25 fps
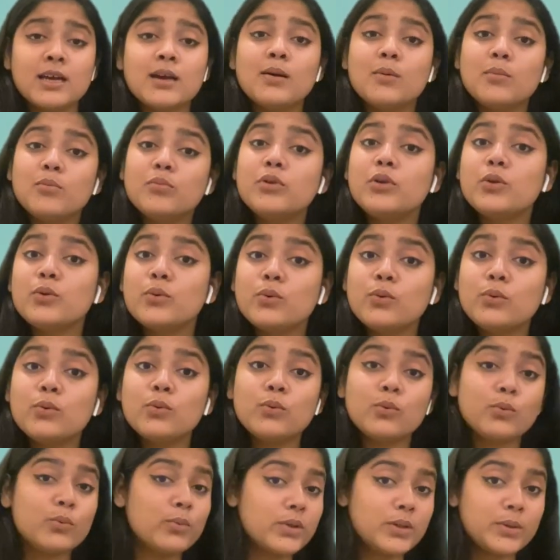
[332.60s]
Blue
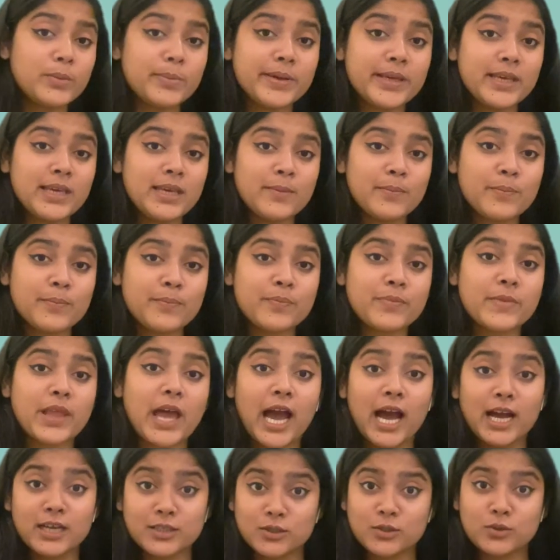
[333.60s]
will be
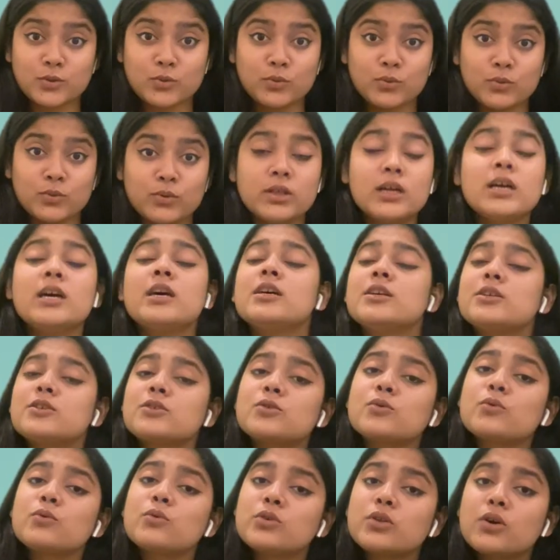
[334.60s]
azul.
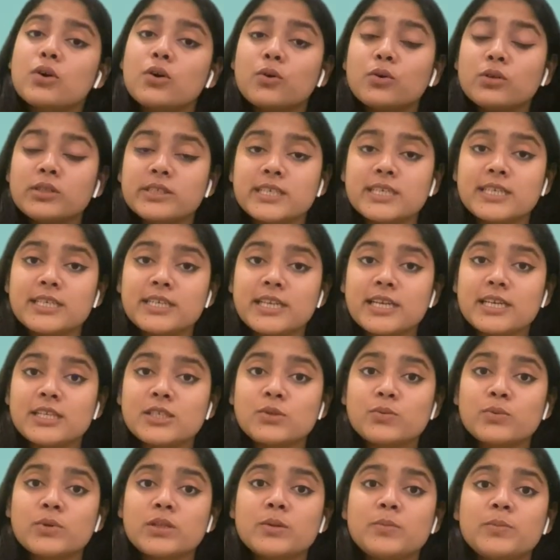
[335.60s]
So the whole
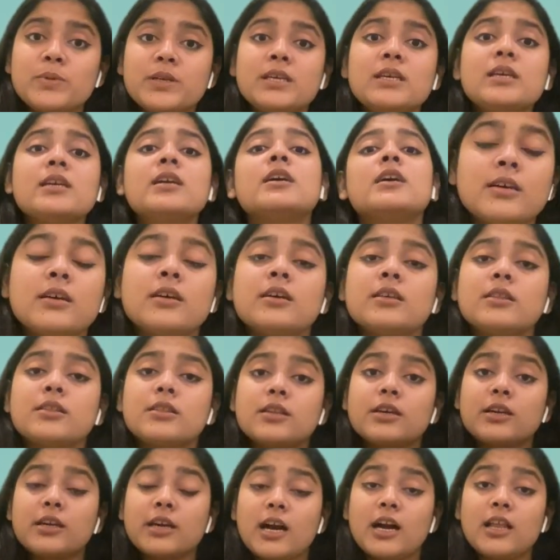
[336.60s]
sentence will be,
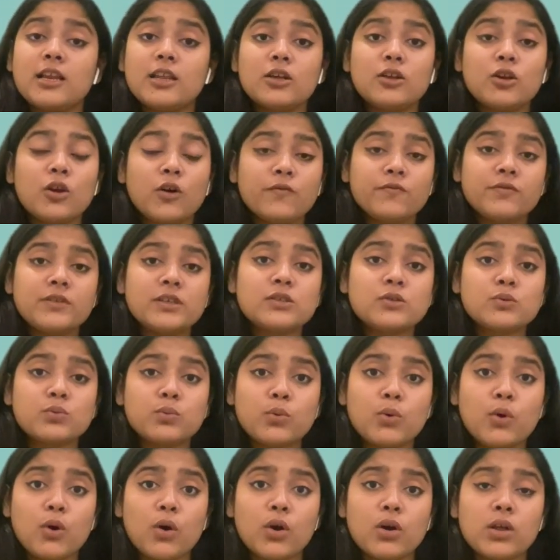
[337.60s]
the color of this
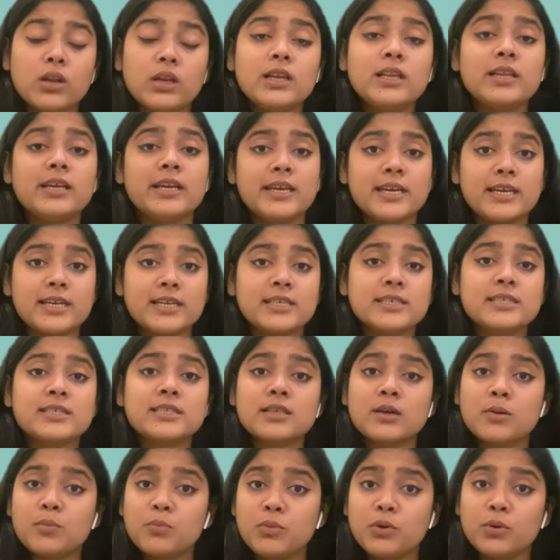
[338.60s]
wall
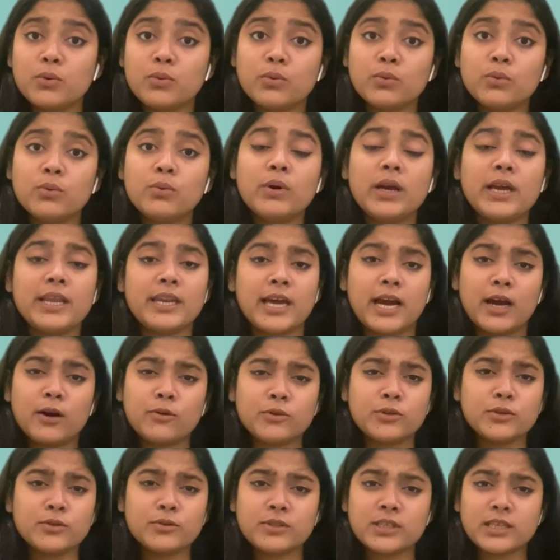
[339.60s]
is blue. And how
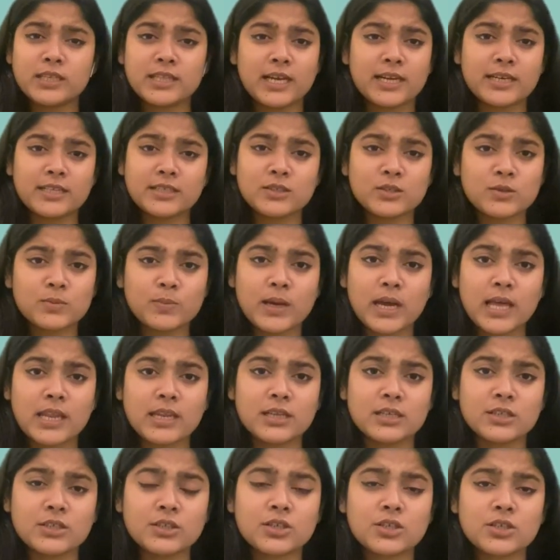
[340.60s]
do you say that in
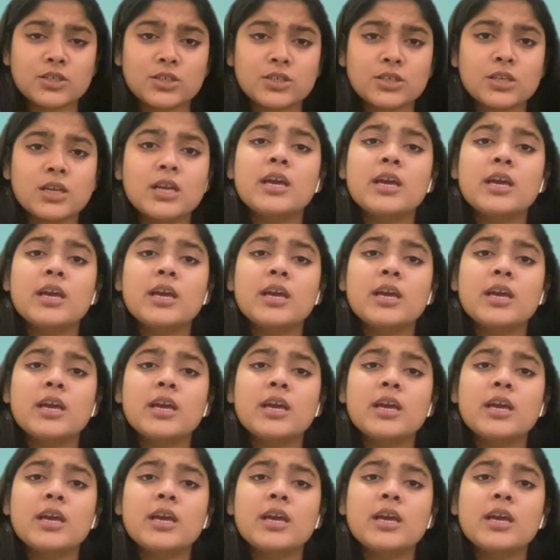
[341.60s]
Spanish?